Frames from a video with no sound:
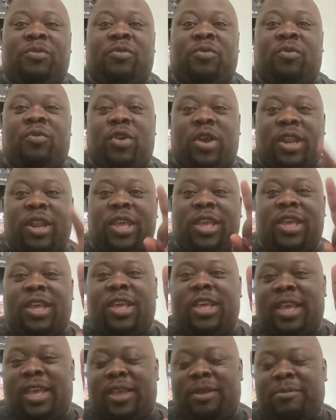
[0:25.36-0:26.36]
running a
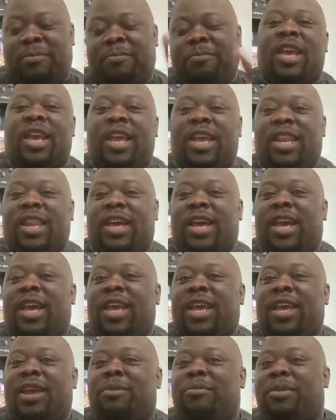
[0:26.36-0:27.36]
game, and I
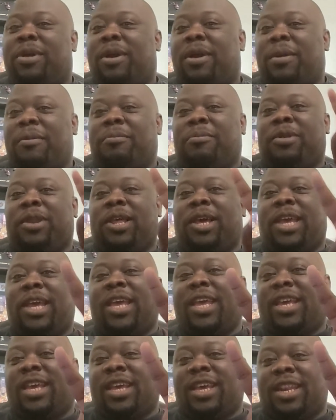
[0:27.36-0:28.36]
am
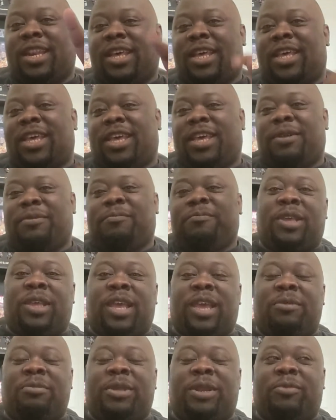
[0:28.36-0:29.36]
playing in a game. The
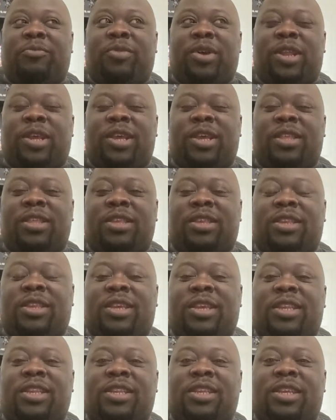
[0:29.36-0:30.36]
game that I'm running is a
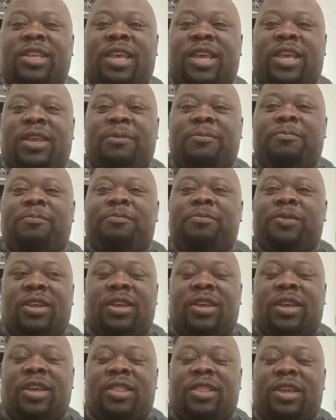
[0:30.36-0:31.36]
D&D game.
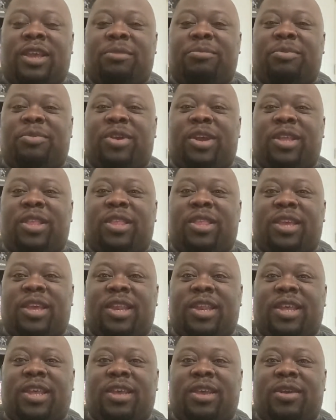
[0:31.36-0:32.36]
In the Eberron
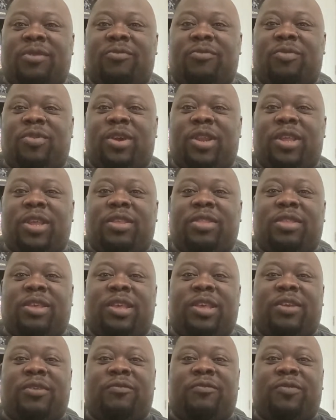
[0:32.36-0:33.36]
setting, I'm running
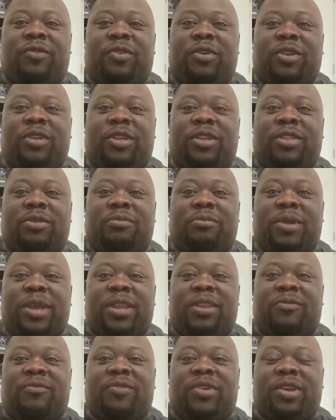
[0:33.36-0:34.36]
the Convergence
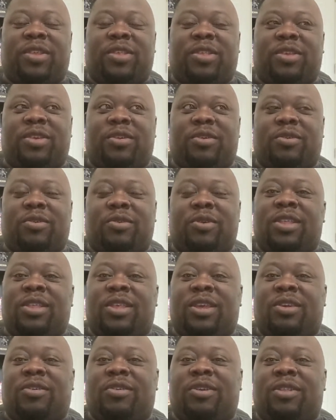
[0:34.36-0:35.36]
Manifesto
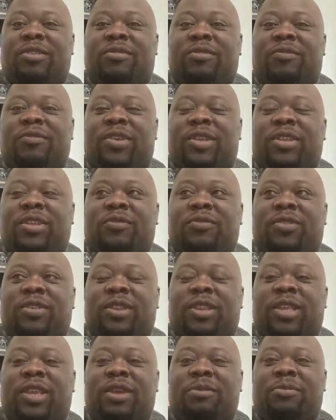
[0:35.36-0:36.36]
series of adventures for
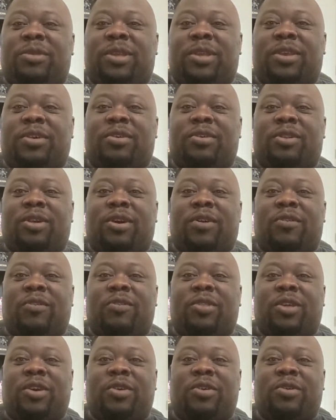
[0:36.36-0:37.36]
the DMs Guild,
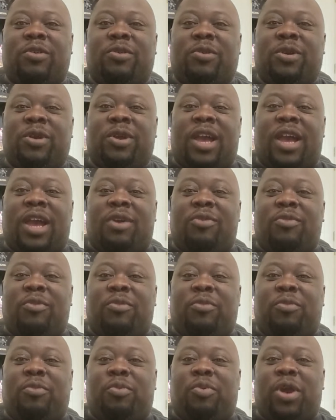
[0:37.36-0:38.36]
although I
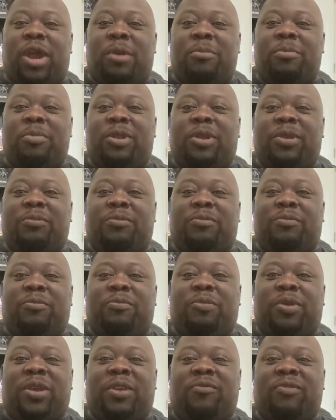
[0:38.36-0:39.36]
will probably
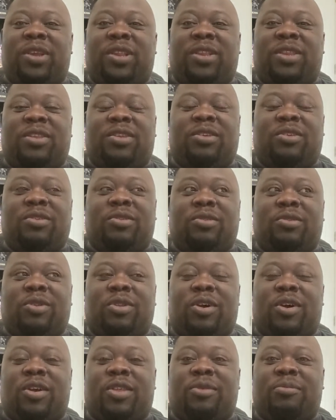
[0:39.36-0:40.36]
pivot to
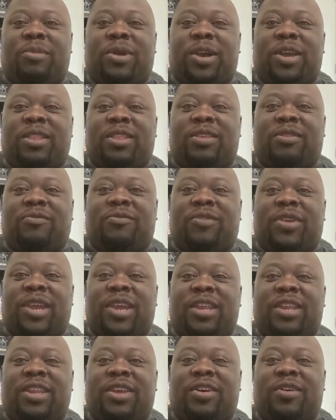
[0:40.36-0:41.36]
Lost Minds of
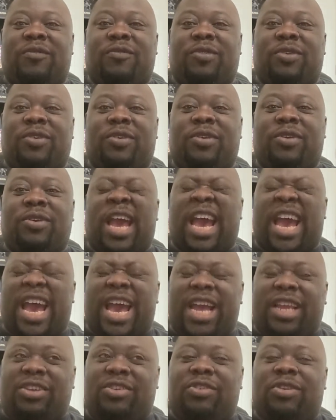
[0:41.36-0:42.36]
Phandelver.
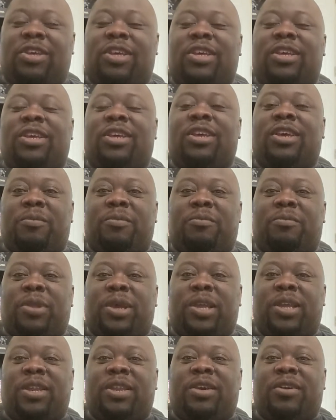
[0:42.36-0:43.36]
Actually,
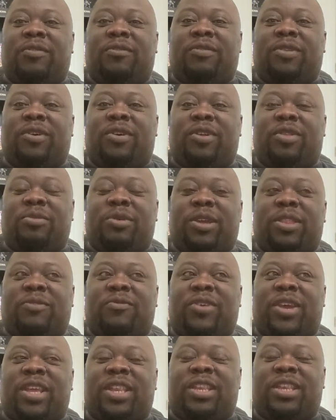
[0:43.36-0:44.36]
blend of Lost Minds
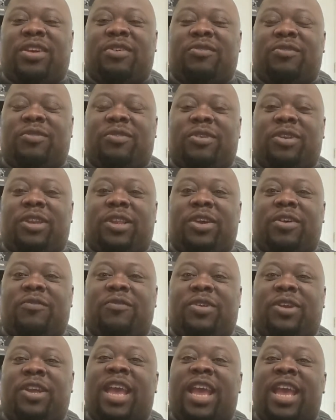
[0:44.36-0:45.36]
of
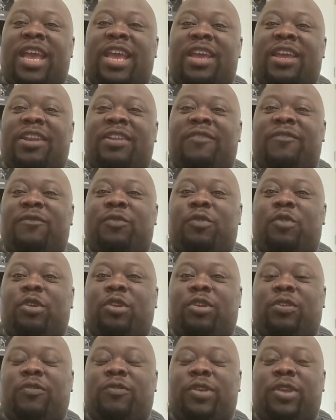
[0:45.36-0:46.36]
Phandelver and
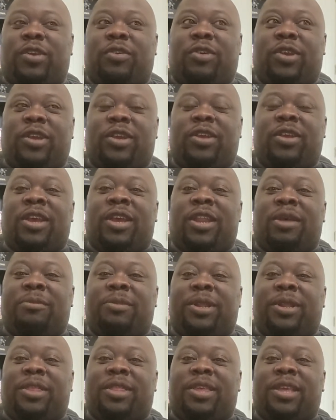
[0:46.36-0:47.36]
Forge of Fury, and I'm
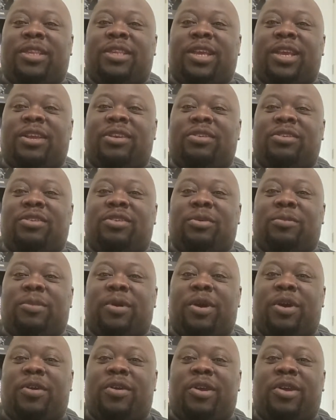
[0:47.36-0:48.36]
going to set that in
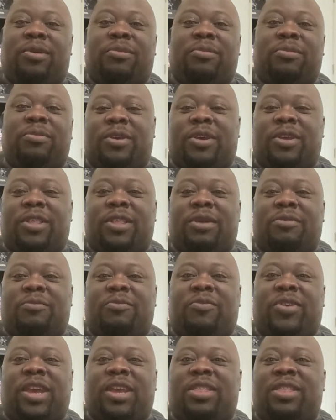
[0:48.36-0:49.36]
Kabara because
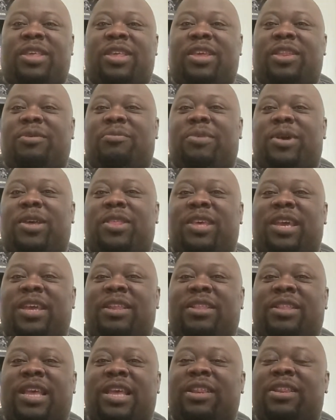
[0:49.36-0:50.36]
I'm fascinated by
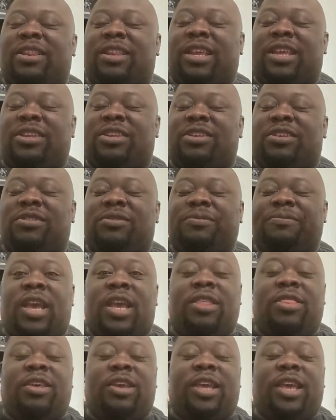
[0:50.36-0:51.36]
that nation.
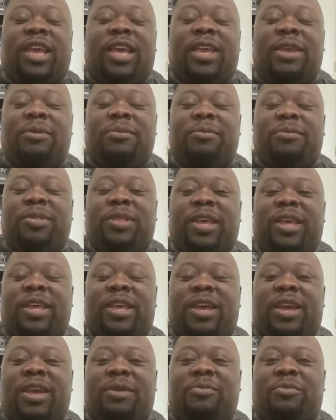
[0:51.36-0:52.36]
In the game
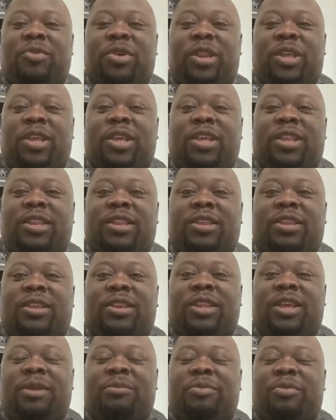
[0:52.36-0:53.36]
that I'm running
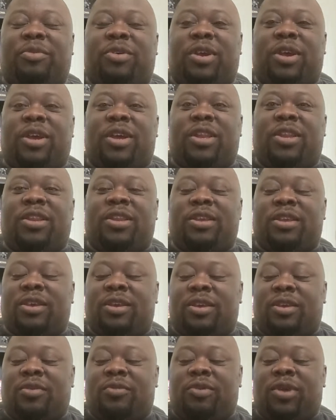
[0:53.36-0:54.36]
in Eberron,
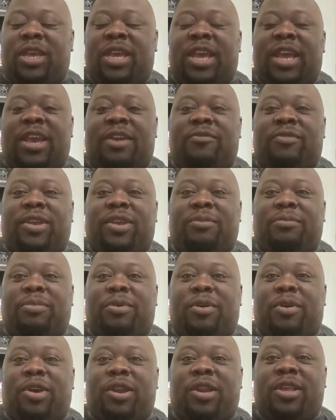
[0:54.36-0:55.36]
we have a
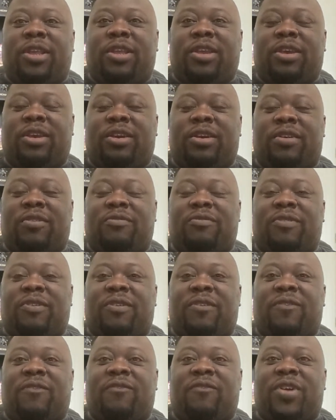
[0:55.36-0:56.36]
party of
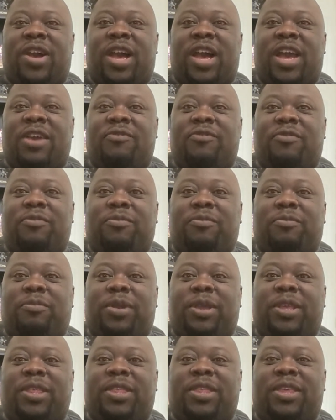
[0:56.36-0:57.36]
5
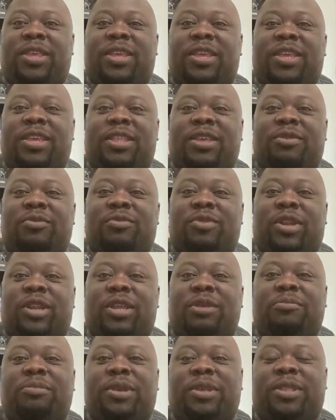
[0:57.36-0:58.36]
PCs and 1
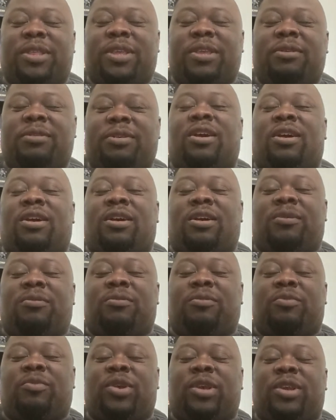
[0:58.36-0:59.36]
NPC.
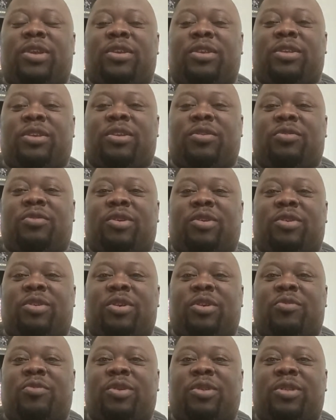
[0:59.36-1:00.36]
I'll
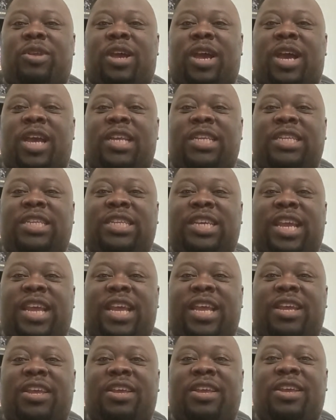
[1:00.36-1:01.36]
start with
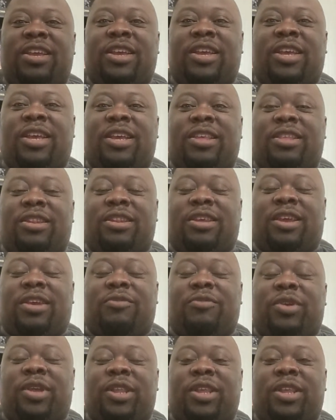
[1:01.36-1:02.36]
Einshay. He's an
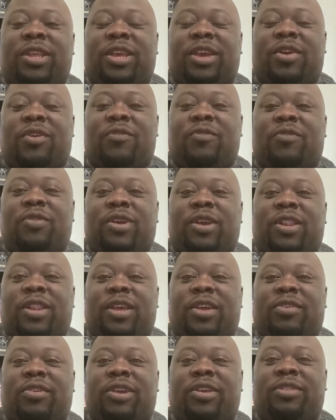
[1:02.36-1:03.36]
Erini elf
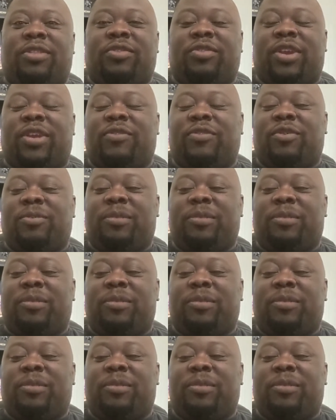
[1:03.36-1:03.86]
cleric of the Grave